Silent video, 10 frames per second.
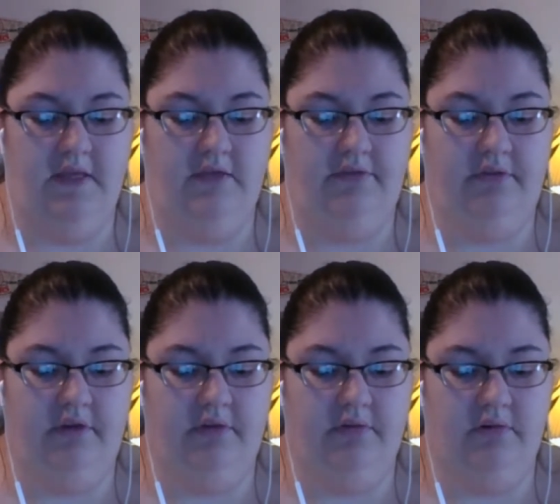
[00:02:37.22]

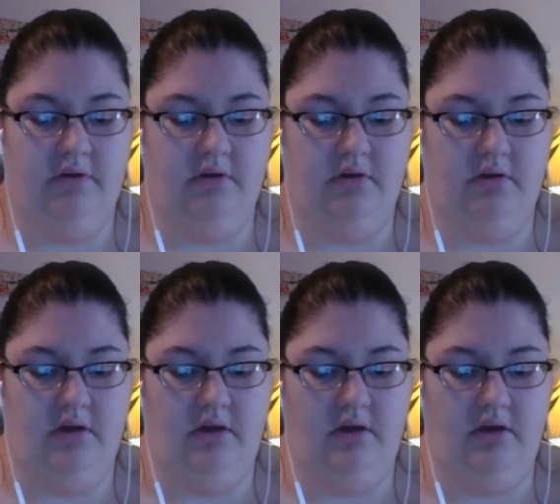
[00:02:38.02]
So
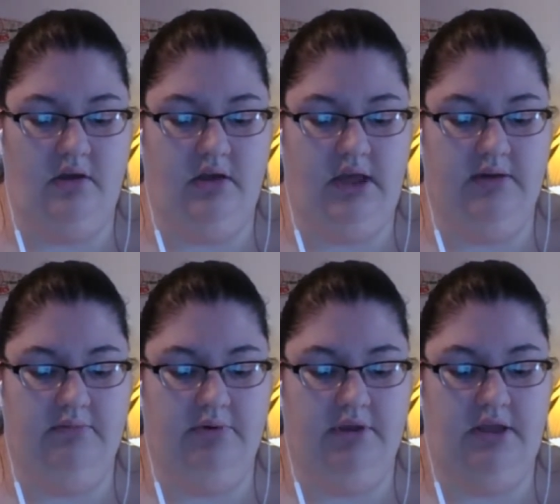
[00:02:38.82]
I
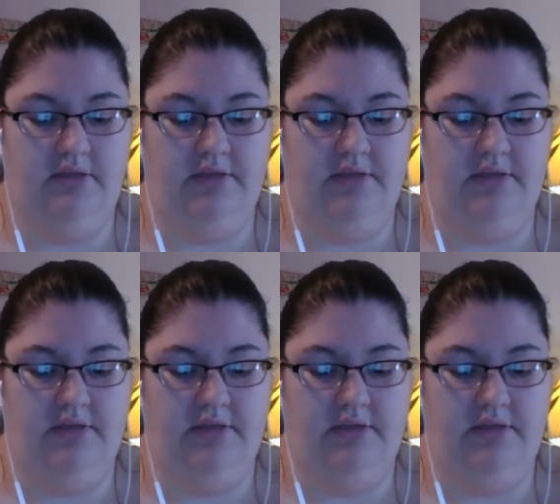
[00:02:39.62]
am putting